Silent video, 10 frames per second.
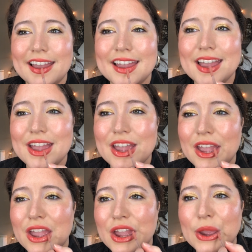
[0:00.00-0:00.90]
And
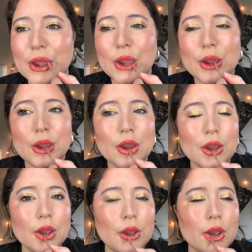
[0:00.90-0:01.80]
I am
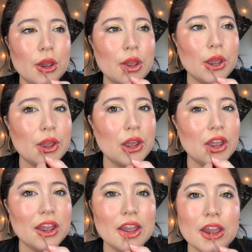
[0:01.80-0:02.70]
not gonna use
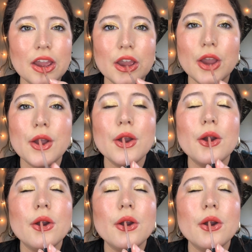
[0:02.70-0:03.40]
a lot of this,